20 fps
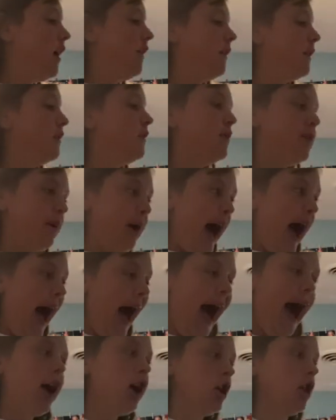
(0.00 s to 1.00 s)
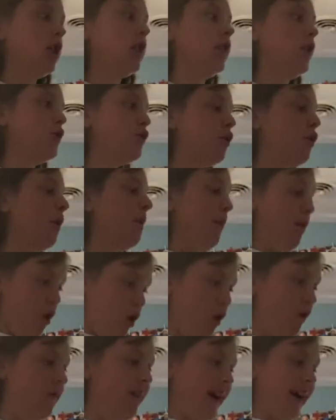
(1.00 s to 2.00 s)
This is the literal
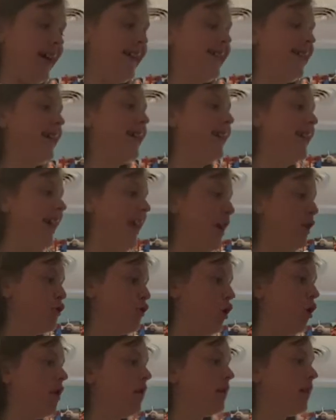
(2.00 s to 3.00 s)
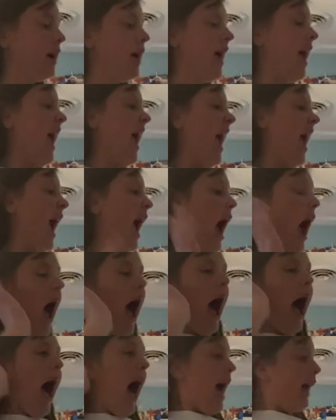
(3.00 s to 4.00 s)
perfect t-shirt.
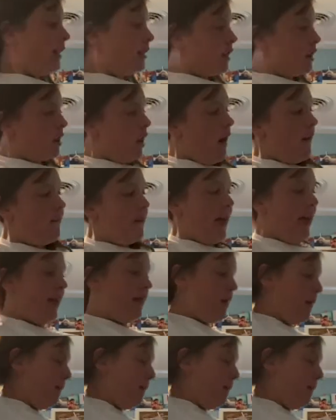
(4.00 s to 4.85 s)
I love it. The